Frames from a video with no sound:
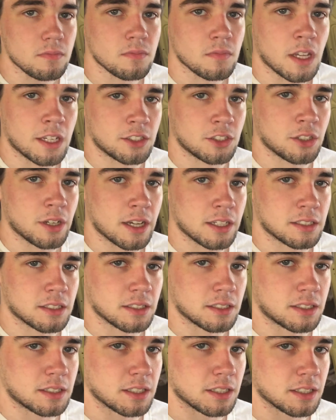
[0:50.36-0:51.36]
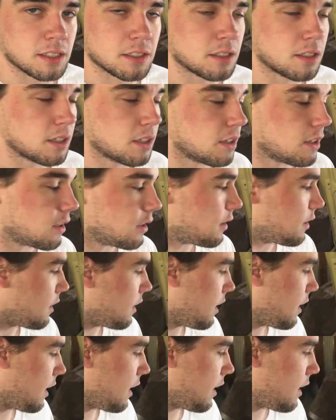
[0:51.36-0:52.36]
as you guys can see,
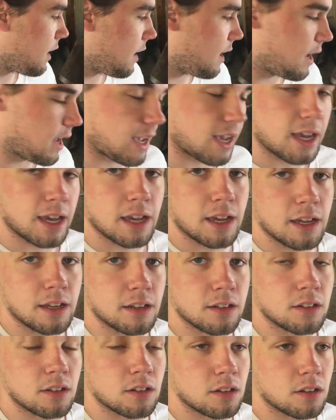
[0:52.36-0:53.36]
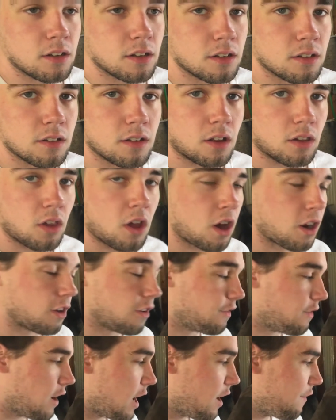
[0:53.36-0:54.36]
and a lot
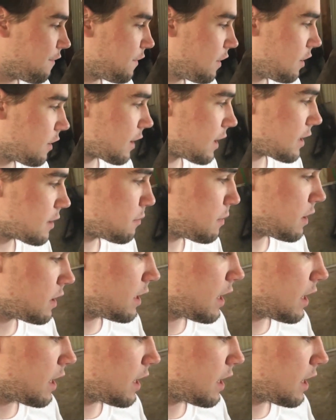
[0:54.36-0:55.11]
of filling has been